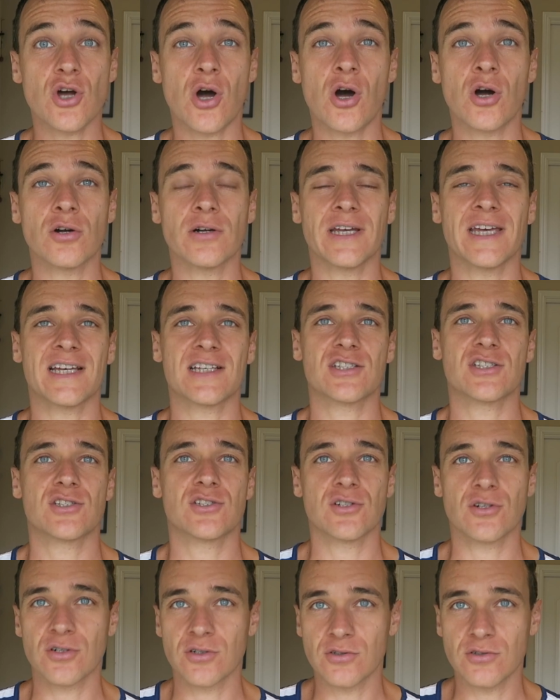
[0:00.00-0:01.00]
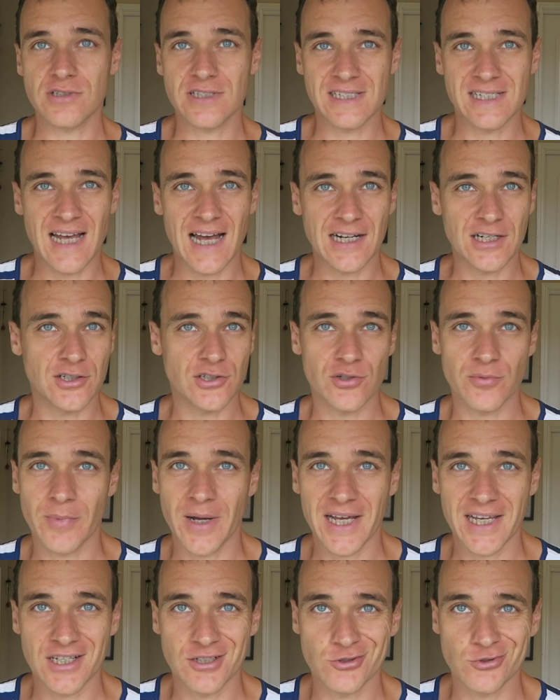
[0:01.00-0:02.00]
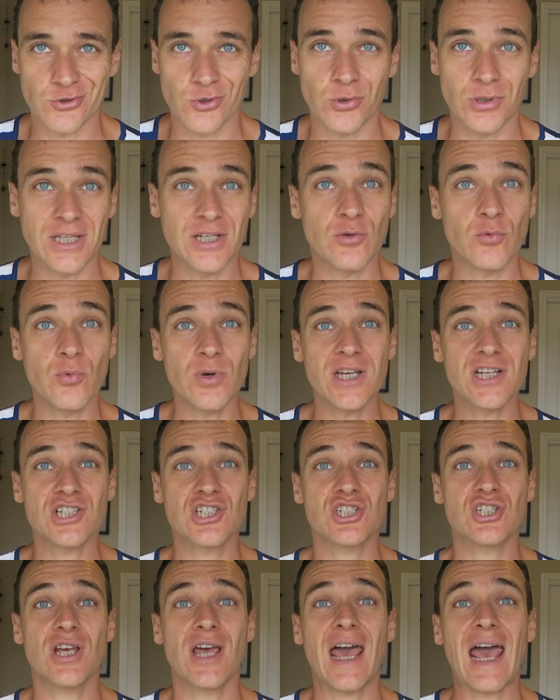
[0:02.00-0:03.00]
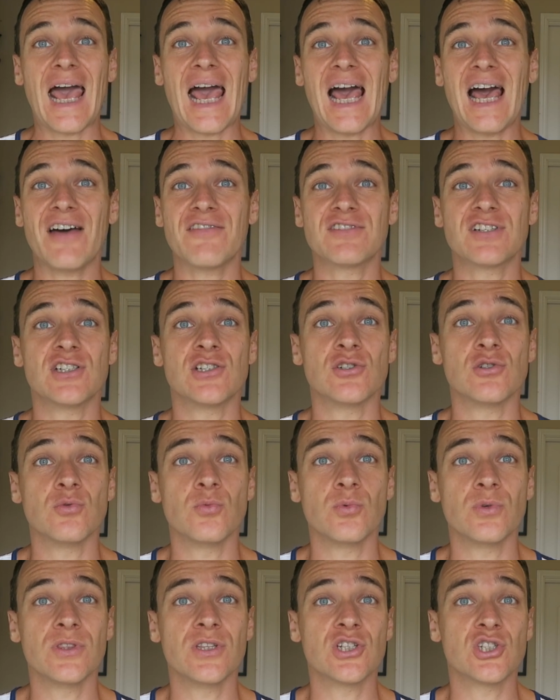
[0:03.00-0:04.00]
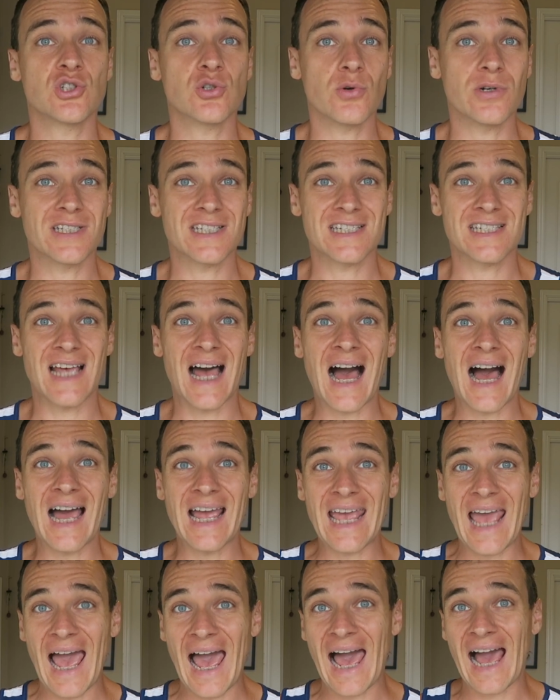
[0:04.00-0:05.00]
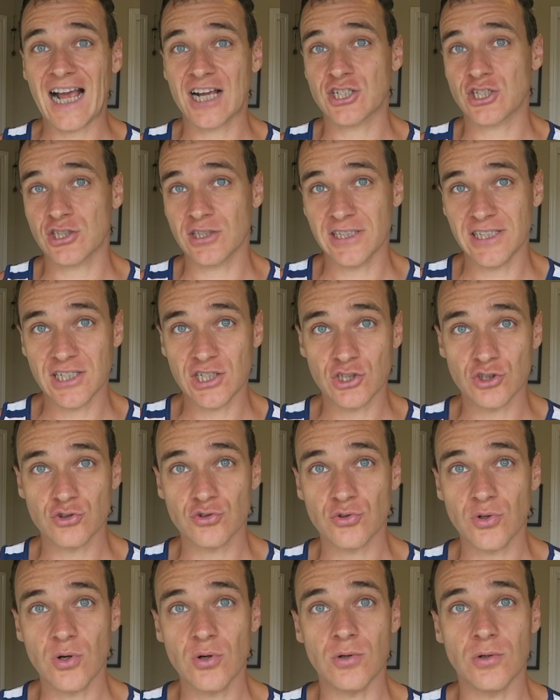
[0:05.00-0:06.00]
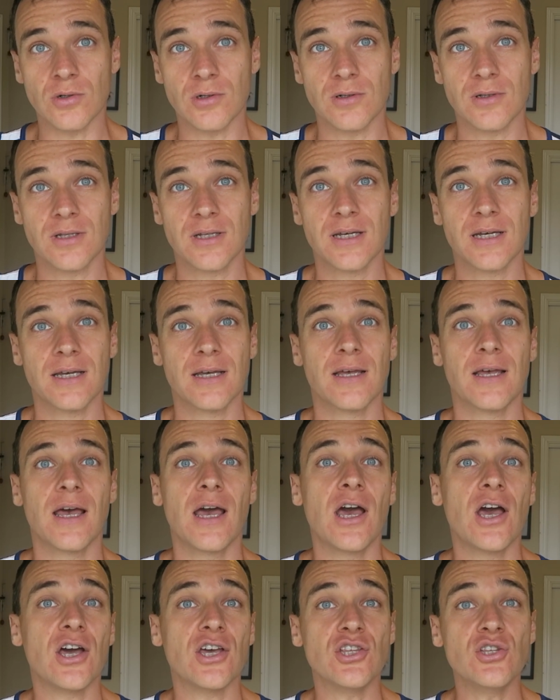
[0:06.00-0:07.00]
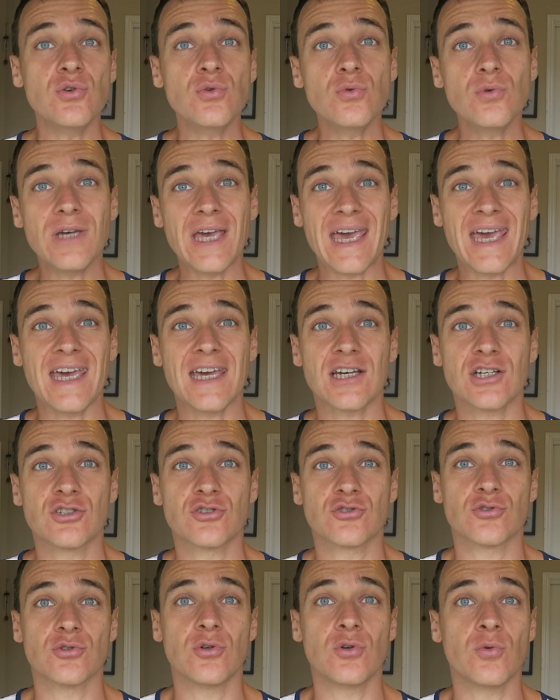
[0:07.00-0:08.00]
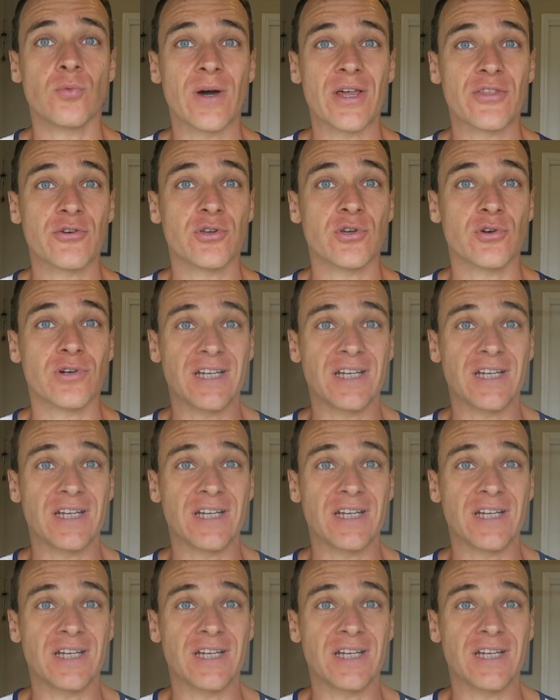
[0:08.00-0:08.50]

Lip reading: are externals not under my control and which have to do with the choices I actually control. You can't control whether your